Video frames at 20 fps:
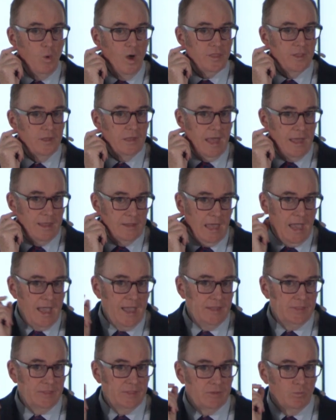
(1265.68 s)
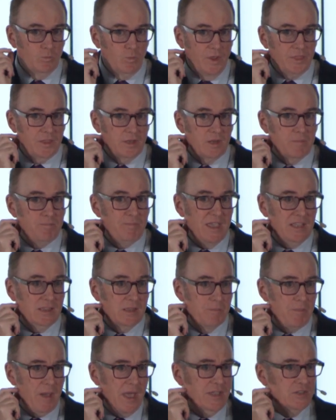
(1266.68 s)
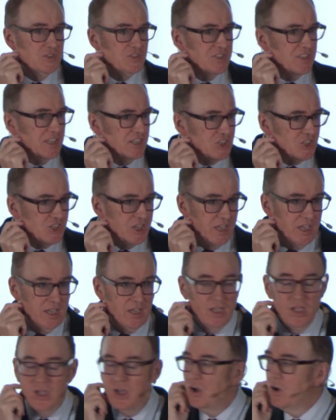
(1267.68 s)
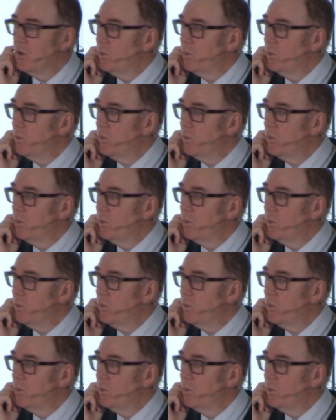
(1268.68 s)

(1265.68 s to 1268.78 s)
One of the big debates this year